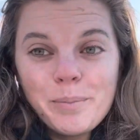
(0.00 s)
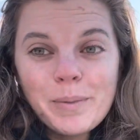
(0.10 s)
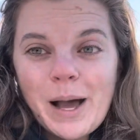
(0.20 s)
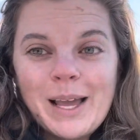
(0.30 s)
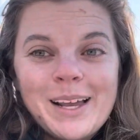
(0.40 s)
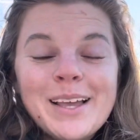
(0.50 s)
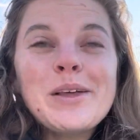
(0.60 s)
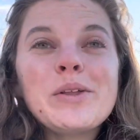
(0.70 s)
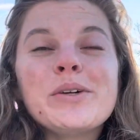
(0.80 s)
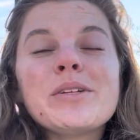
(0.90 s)
But
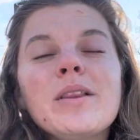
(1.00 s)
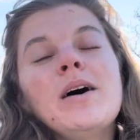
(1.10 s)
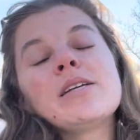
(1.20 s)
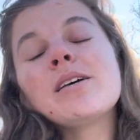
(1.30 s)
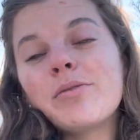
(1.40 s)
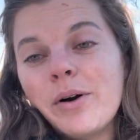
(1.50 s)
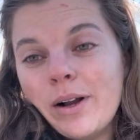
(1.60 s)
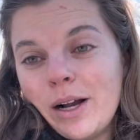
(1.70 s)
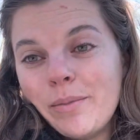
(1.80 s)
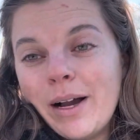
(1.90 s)
there's a lot of stuff
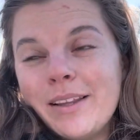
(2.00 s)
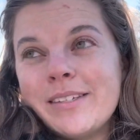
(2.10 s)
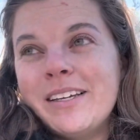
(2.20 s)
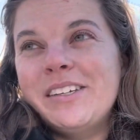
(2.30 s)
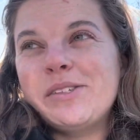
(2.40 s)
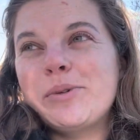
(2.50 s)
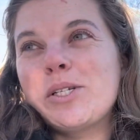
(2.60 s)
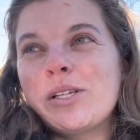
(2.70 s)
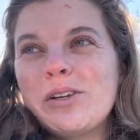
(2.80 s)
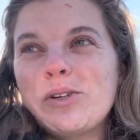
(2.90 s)
going on behind the scenes, which
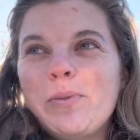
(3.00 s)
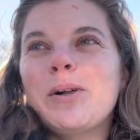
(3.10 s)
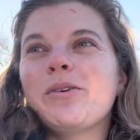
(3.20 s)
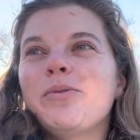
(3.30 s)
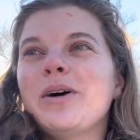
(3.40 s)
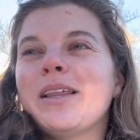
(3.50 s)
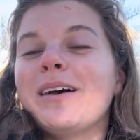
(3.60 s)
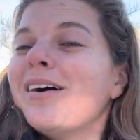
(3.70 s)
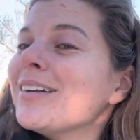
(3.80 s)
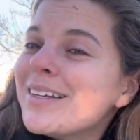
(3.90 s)
is also part of why the
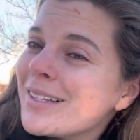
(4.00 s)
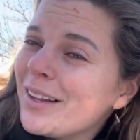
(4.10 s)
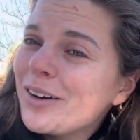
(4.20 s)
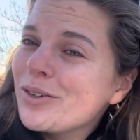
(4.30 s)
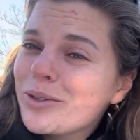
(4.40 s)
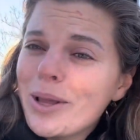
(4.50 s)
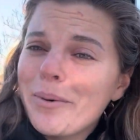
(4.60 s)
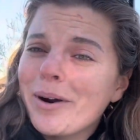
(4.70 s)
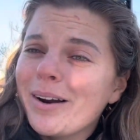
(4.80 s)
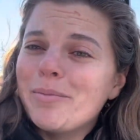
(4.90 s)
content's a little
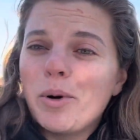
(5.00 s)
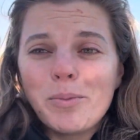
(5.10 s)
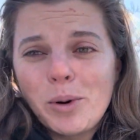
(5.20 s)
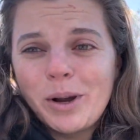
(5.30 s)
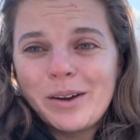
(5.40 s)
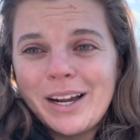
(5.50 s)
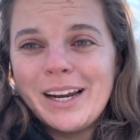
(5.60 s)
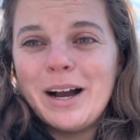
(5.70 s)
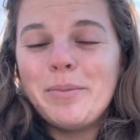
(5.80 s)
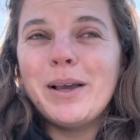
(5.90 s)
slower and more boring right
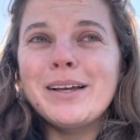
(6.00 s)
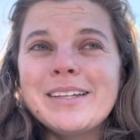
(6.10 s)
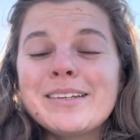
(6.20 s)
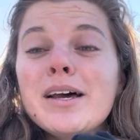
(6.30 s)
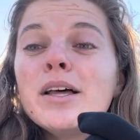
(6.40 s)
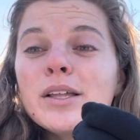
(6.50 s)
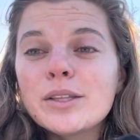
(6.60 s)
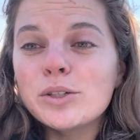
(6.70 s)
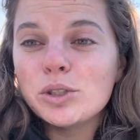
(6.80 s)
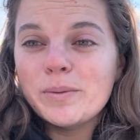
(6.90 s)
now, because
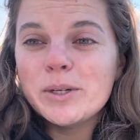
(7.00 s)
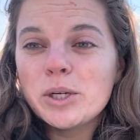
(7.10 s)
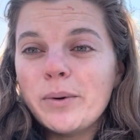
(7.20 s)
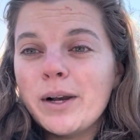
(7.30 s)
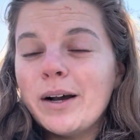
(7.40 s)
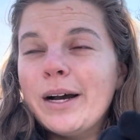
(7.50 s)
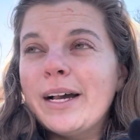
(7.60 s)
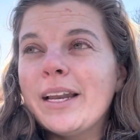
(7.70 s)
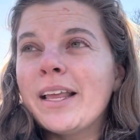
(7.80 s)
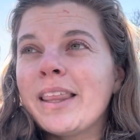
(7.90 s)
there's so much going
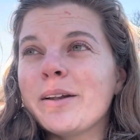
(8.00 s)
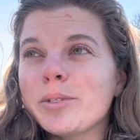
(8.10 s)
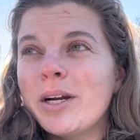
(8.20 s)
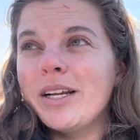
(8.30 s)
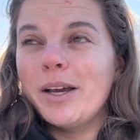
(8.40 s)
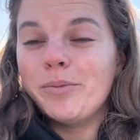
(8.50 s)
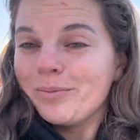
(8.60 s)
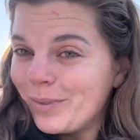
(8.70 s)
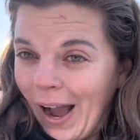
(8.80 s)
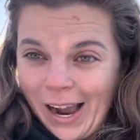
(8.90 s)
on that I'm trying to get
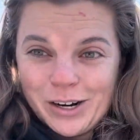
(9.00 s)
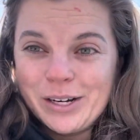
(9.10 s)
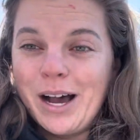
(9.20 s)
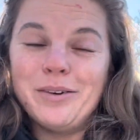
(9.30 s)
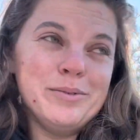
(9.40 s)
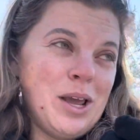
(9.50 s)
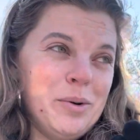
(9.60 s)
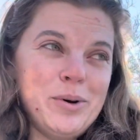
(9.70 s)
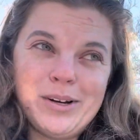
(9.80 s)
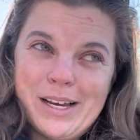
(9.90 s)
ironed out
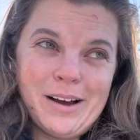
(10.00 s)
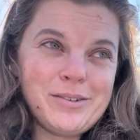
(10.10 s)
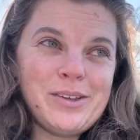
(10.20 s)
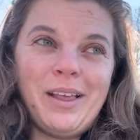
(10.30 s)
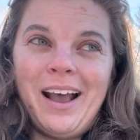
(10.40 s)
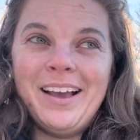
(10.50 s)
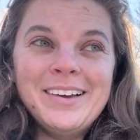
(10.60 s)
and worked out so that